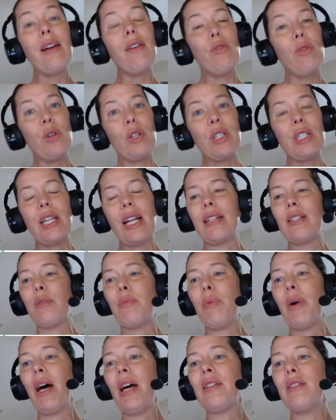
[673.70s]
of course, it has a
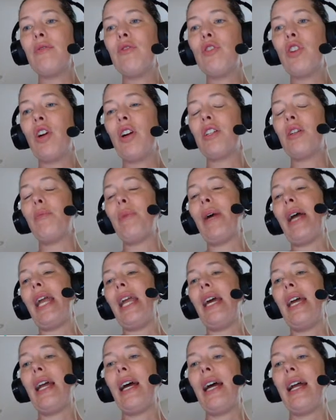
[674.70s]
positive charge, and my
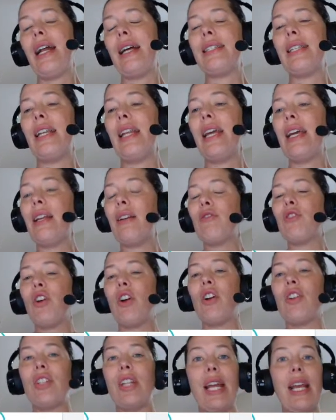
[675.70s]
anion has a negative
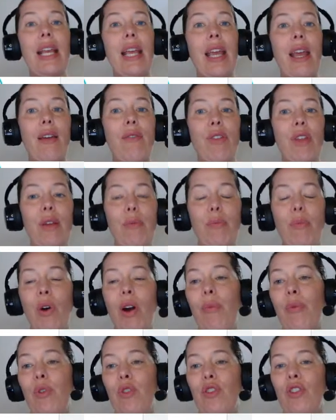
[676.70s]
charge, and I gave the
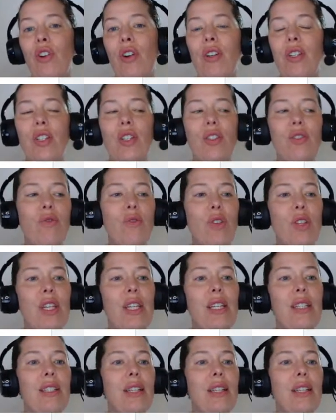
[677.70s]
proper charges for these